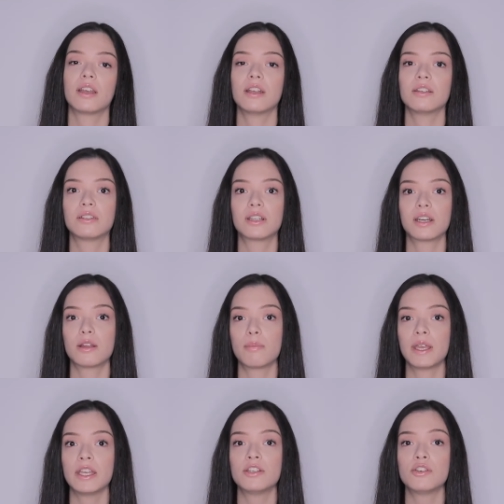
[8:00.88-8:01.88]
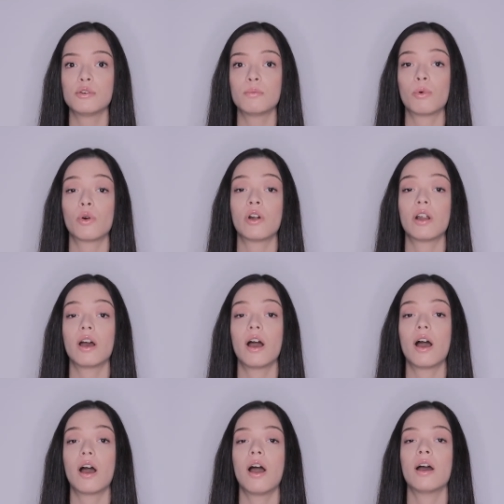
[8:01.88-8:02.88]
is gonna make you more
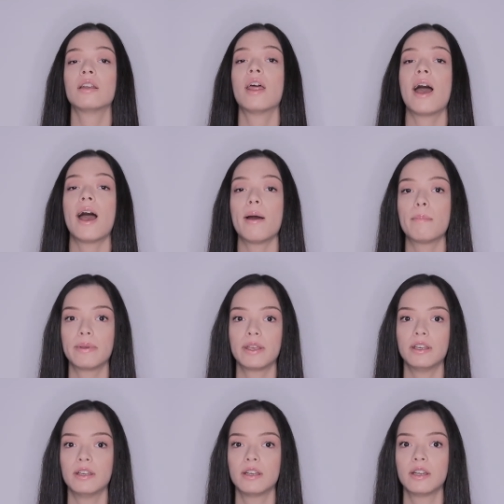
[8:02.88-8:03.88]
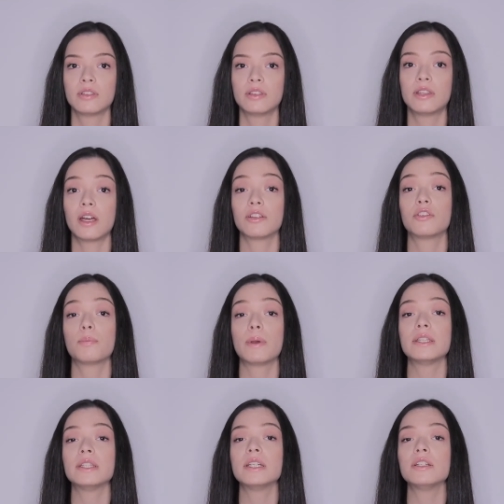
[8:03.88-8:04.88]
unhappy than
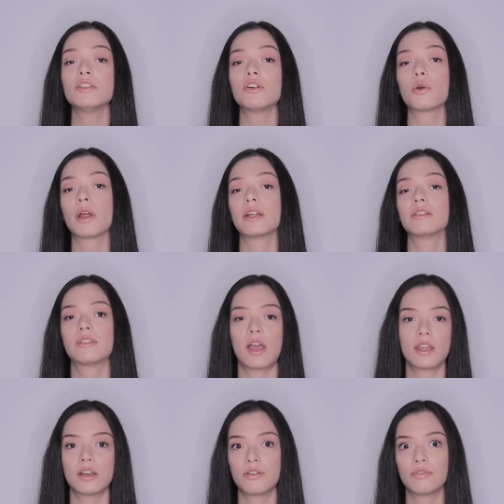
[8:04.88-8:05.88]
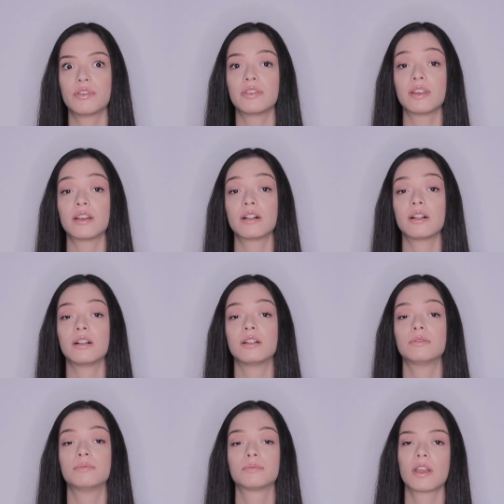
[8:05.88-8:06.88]
spending your entire
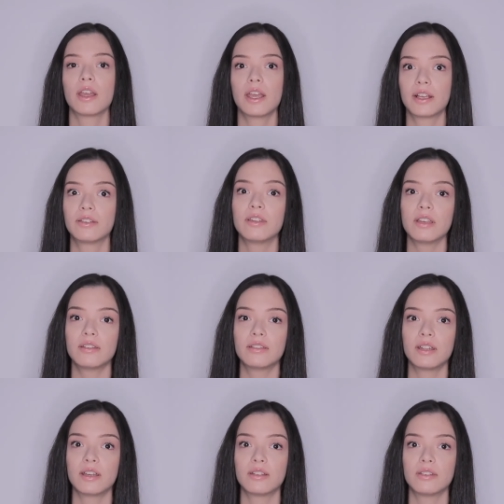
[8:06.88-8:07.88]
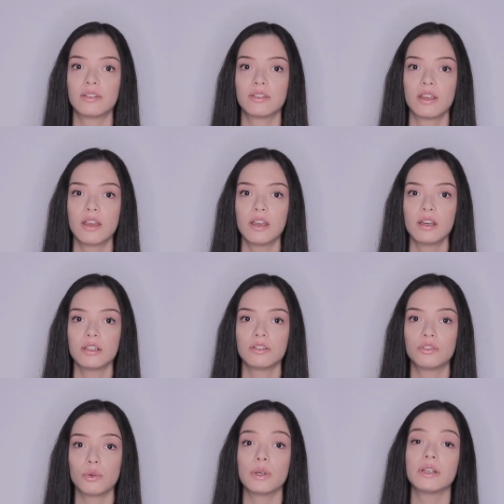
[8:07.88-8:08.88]
physical existence
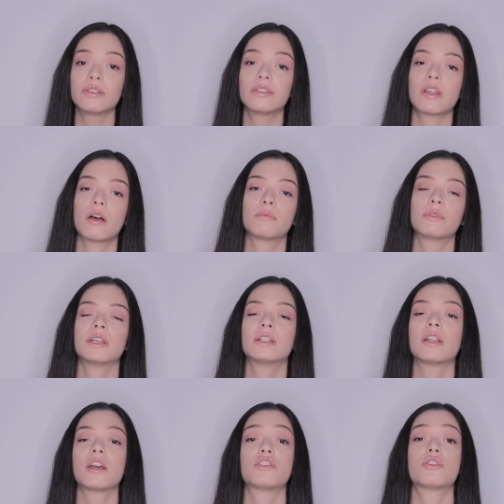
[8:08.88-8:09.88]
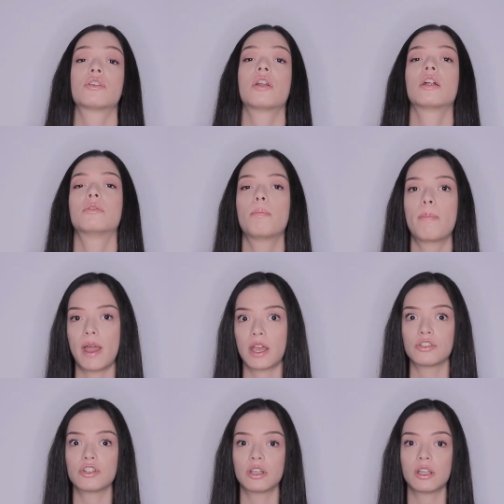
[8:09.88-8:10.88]
doing something that you're not
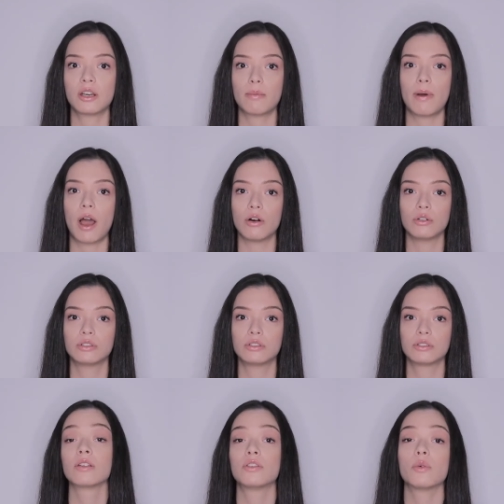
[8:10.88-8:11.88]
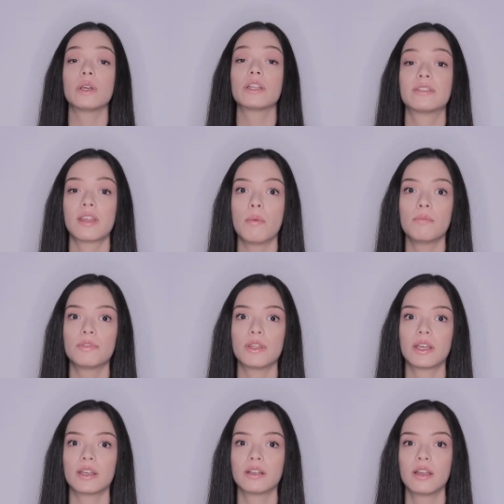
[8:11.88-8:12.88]
passionate about, doing something